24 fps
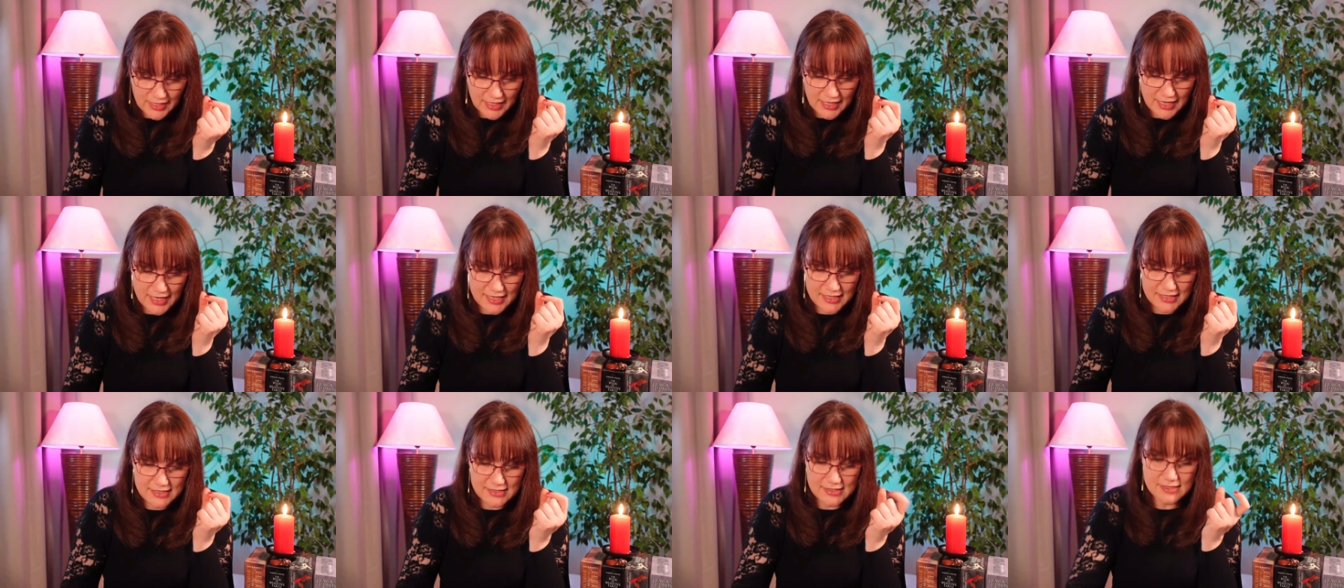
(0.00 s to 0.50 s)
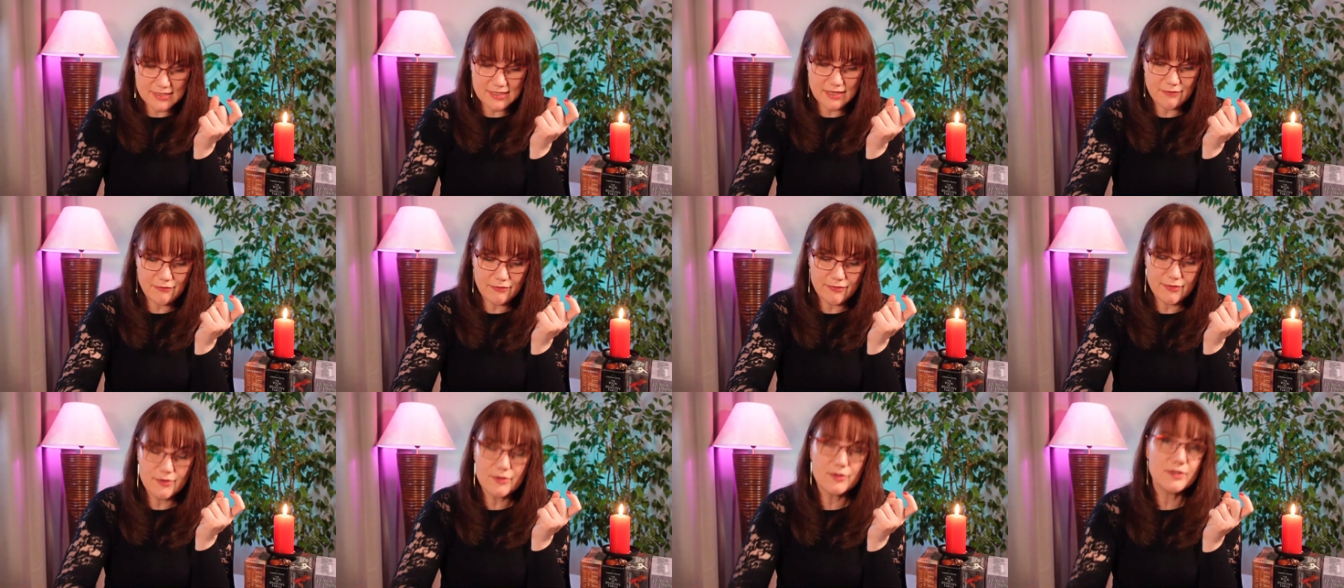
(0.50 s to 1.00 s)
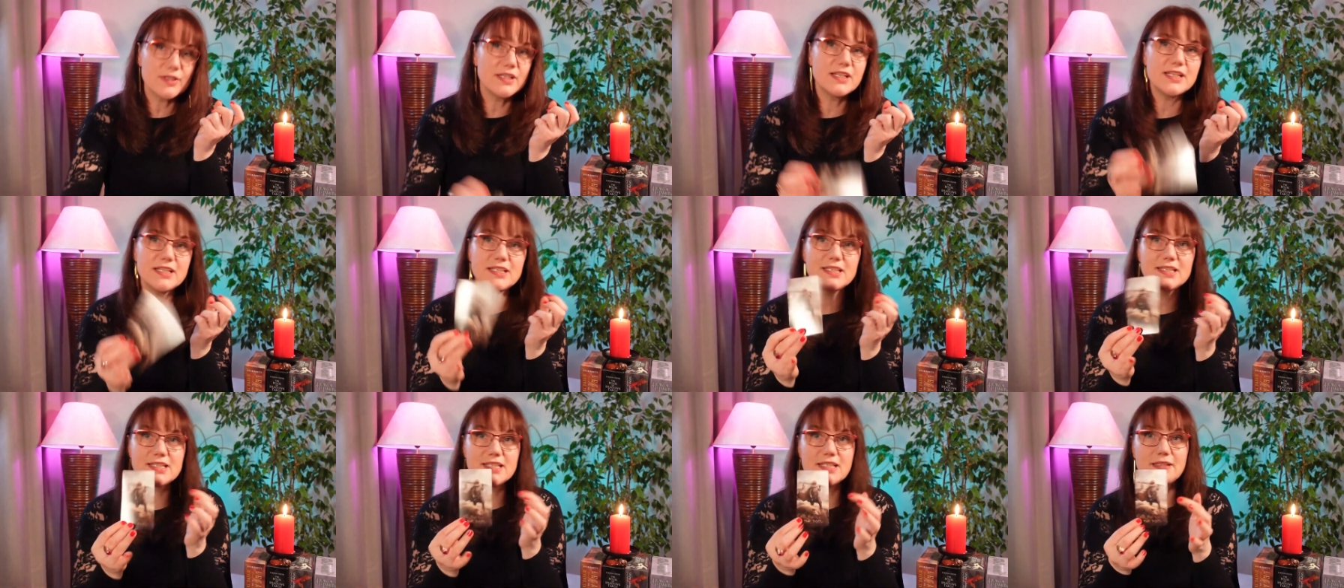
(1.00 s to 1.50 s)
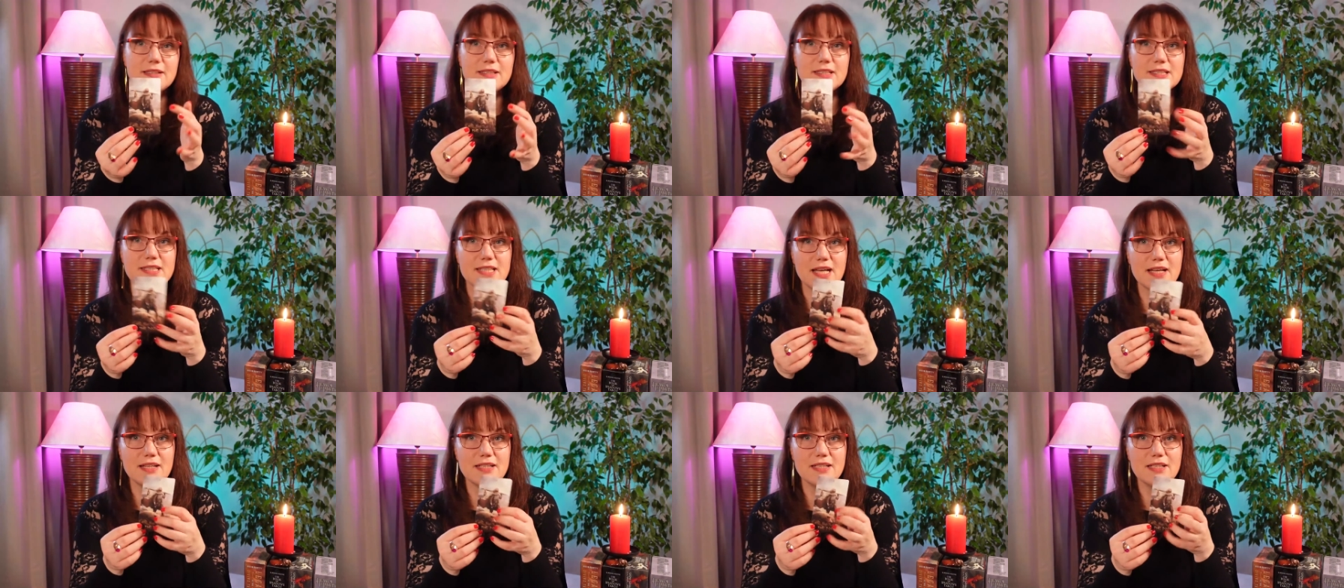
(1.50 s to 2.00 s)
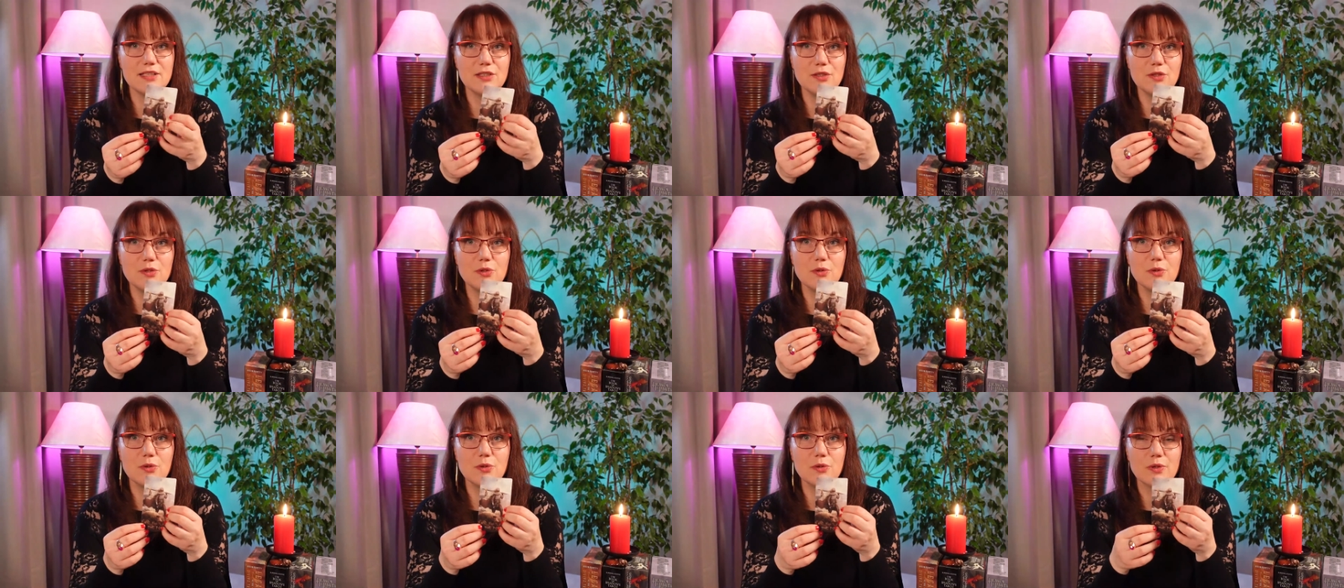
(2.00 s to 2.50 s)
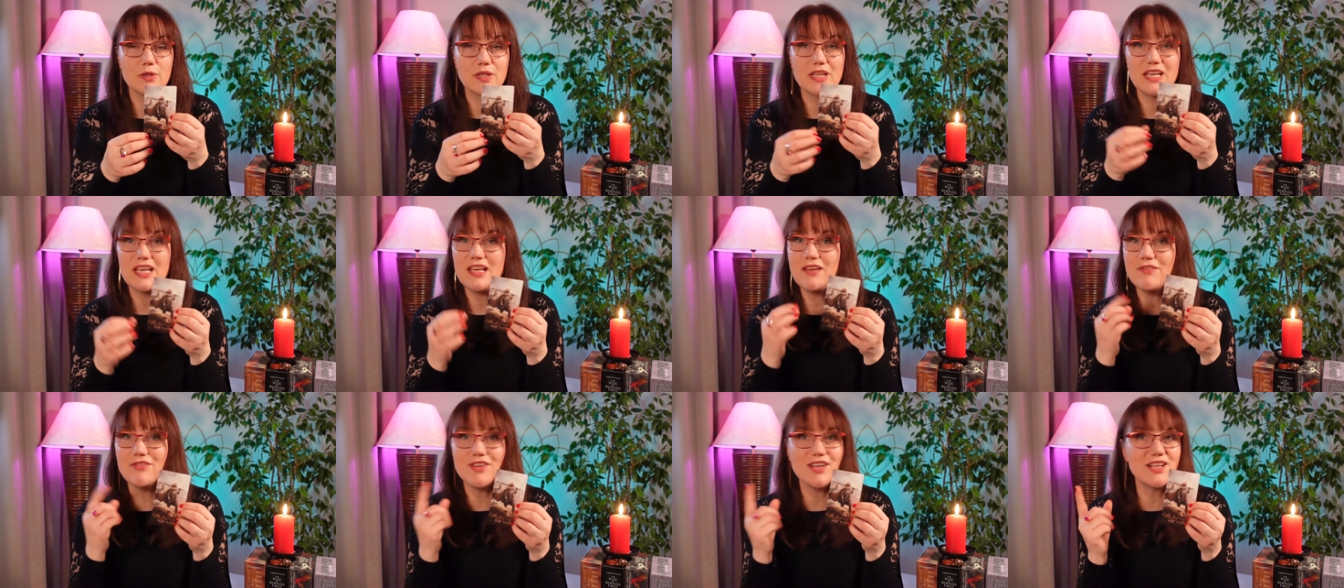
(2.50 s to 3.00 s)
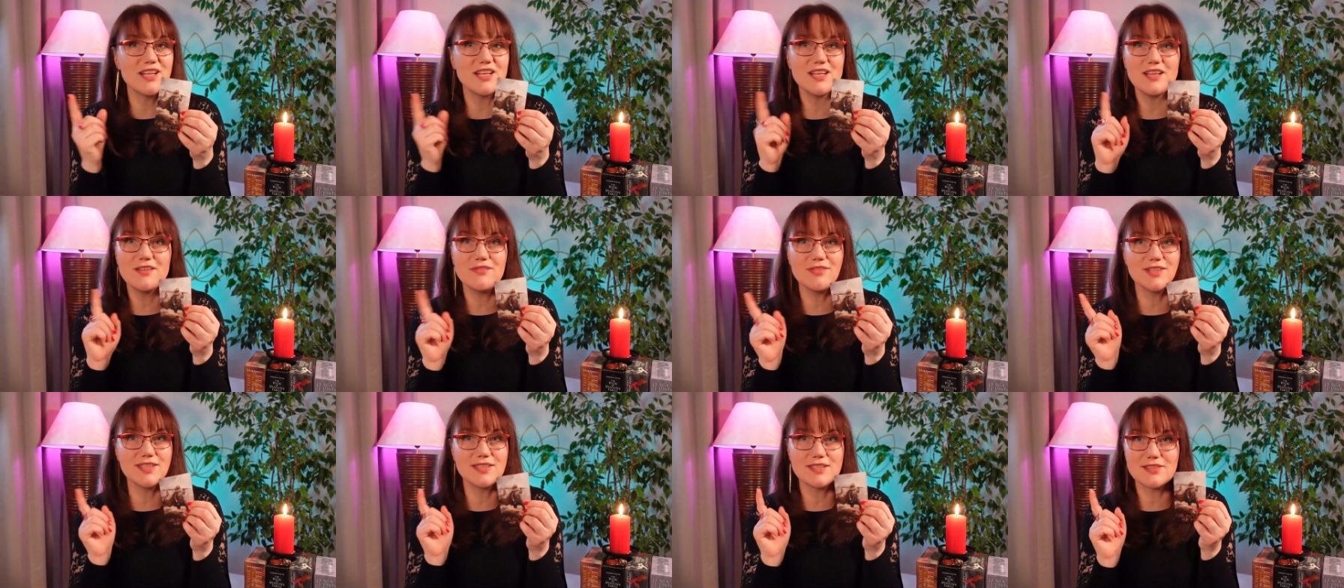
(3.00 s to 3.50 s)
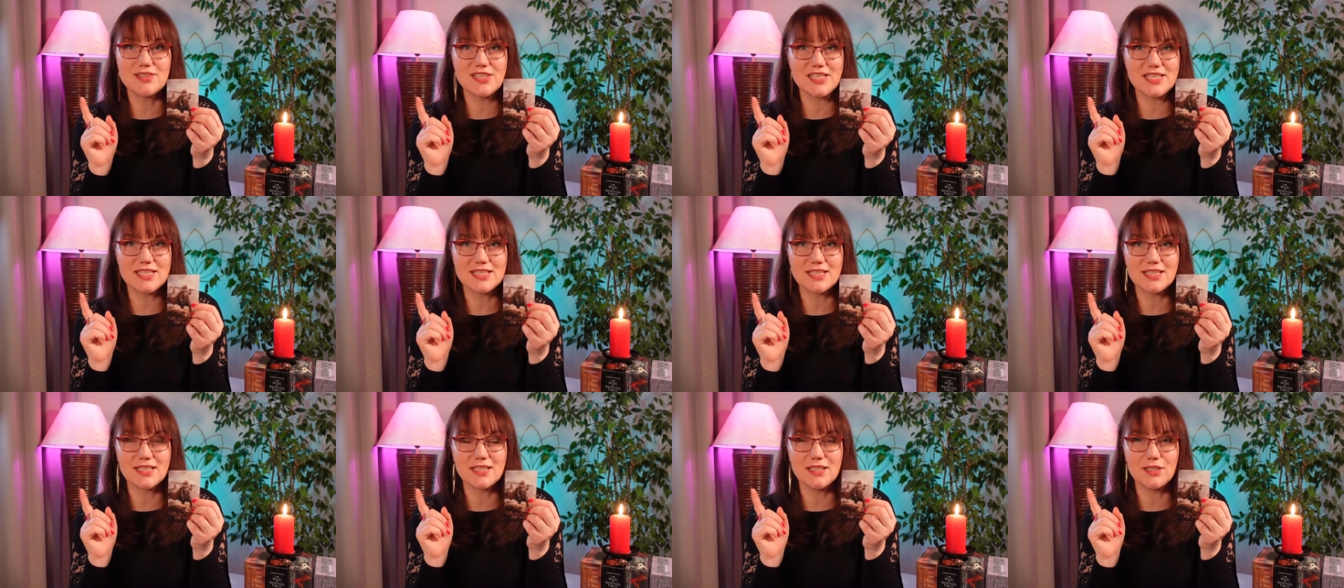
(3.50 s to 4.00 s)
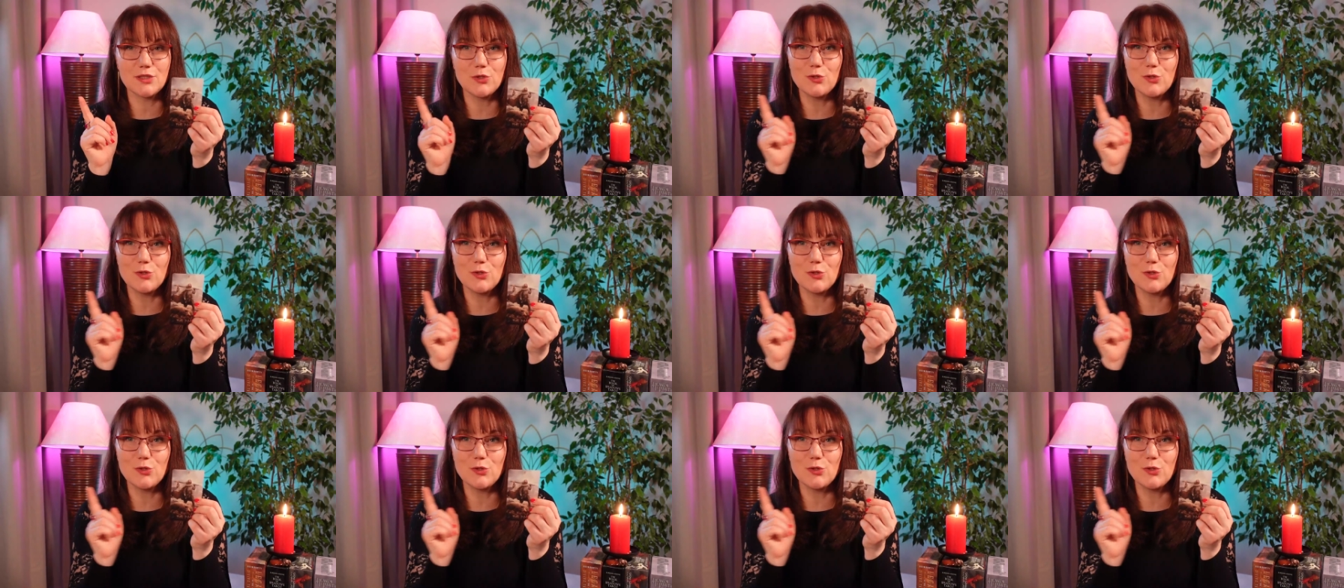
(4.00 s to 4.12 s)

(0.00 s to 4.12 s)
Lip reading: And this is the Fool, is starting new, even if it's risky.